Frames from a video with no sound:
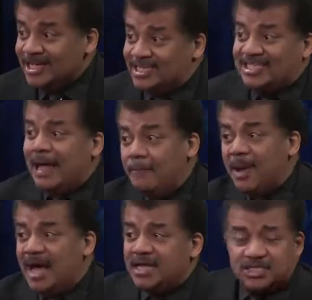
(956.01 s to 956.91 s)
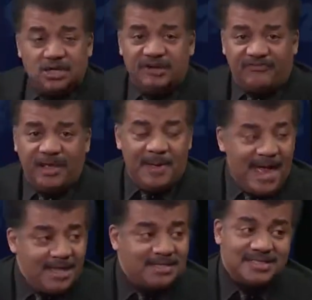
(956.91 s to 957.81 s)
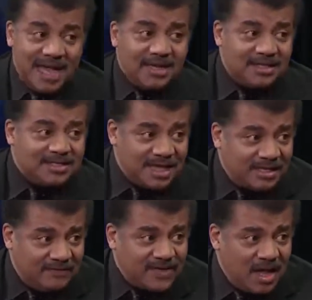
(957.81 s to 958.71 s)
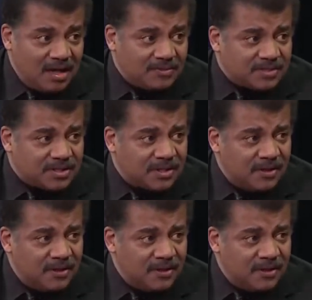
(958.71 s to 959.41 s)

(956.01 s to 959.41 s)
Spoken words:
somebody's going to flip heads 10 consecutive times.